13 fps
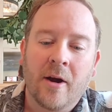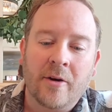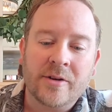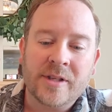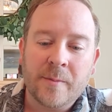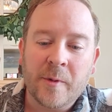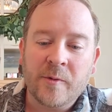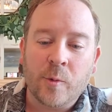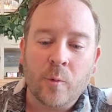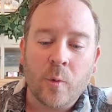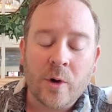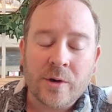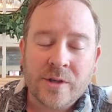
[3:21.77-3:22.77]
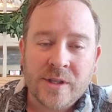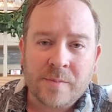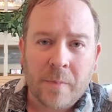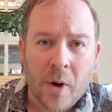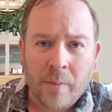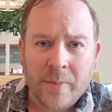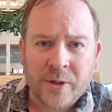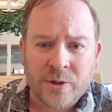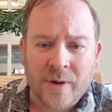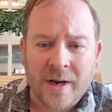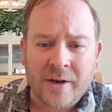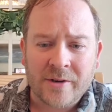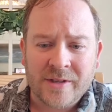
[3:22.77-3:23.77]
are some of the worst
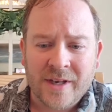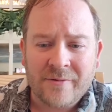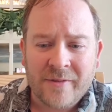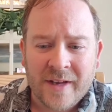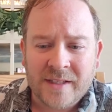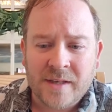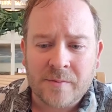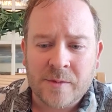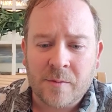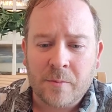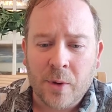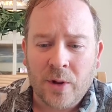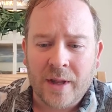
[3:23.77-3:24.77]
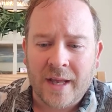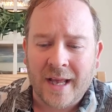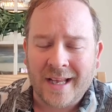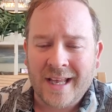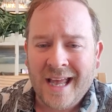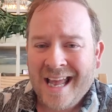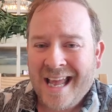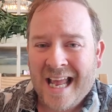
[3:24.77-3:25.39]
perpetrators and victims of bullying